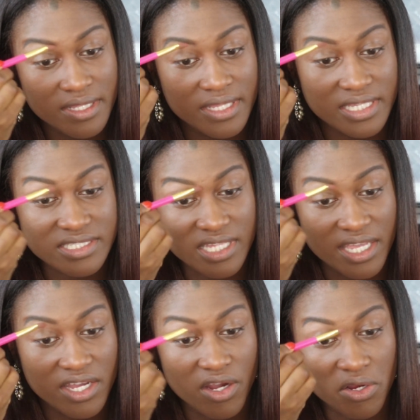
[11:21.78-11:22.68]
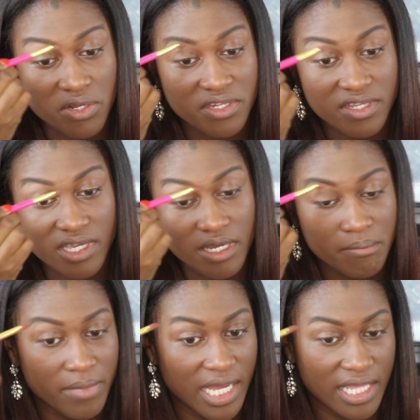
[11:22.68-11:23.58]
that's like hard to
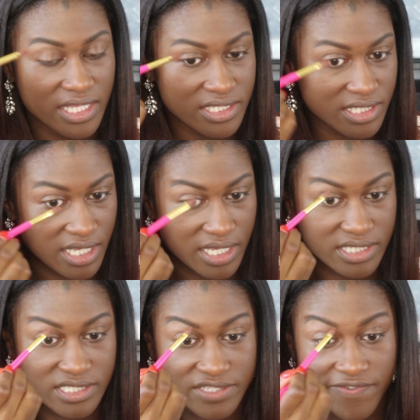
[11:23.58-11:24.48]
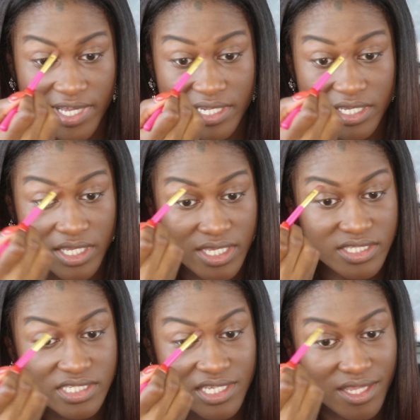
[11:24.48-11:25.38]
come by these days. It's fine, a good
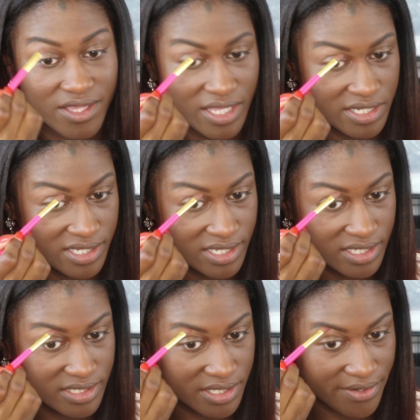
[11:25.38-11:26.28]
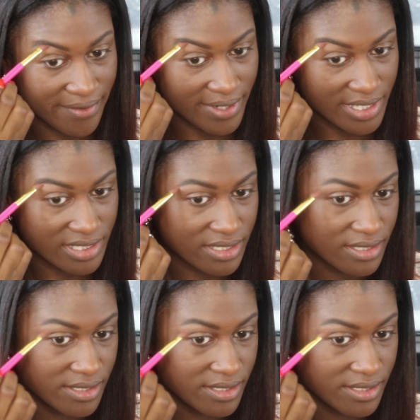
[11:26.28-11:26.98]
concealer that doesn't crease,